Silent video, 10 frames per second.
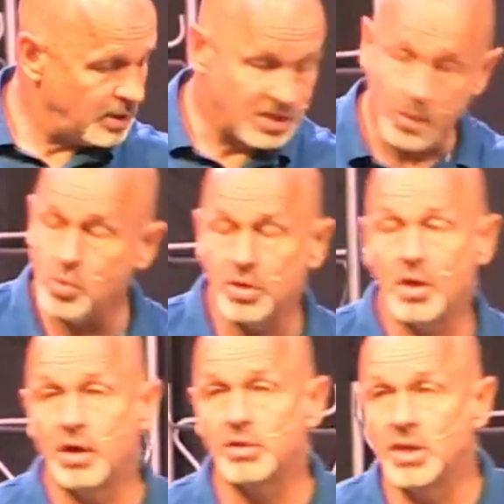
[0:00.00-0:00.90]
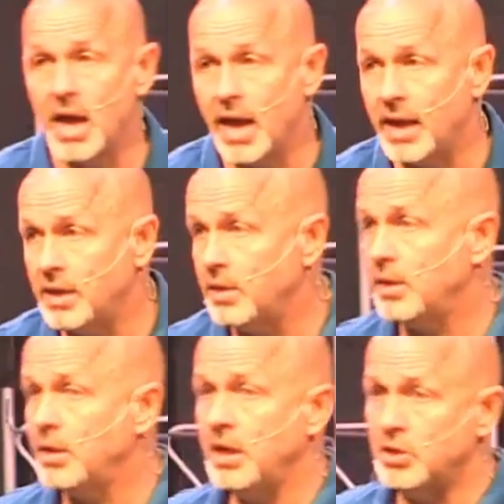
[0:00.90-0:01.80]
somewhere along the line
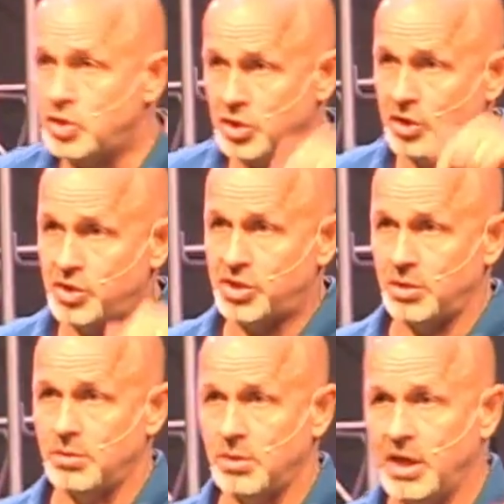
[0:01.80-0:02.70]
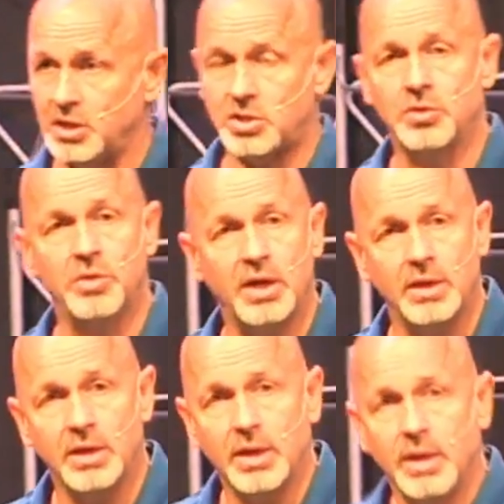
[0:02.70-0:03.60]
in church
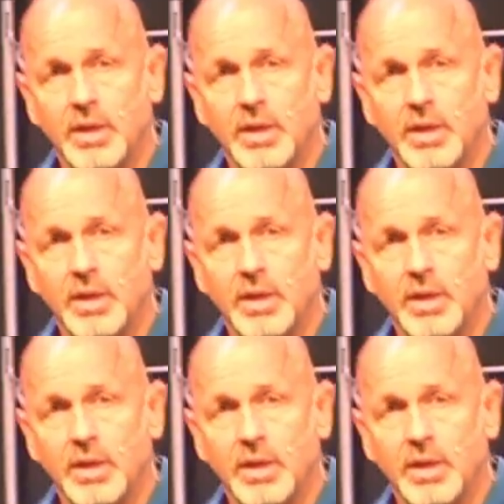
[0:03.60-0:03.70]
history,